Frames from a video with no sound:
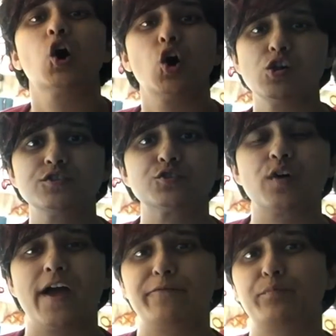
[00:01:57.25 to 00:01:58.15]
Also,
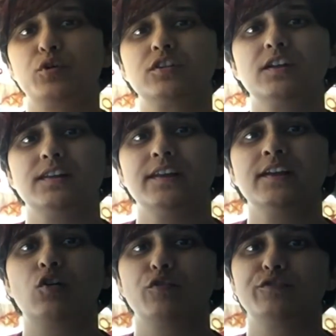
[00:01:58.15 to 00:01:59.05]
I have put the
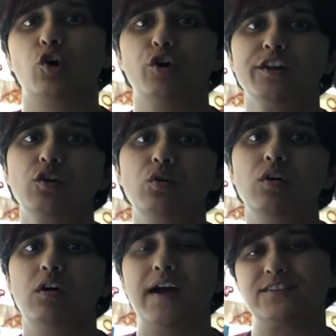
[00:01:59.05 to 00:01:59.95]
link of the
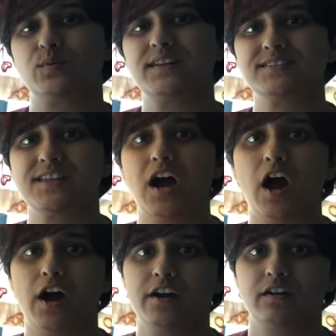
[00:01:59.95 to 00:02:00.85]
audio as well as the
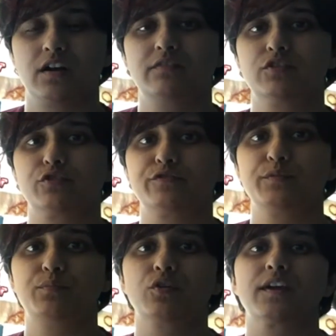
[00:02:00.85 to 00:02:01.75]
hard cover of the
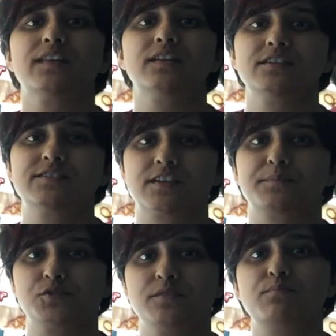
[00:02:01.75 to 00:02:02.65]
book in the
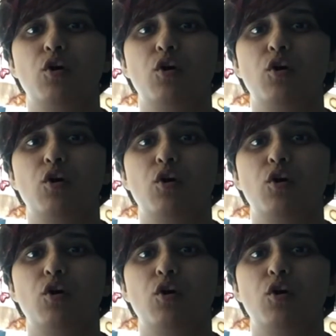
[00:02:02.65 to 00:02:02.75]
description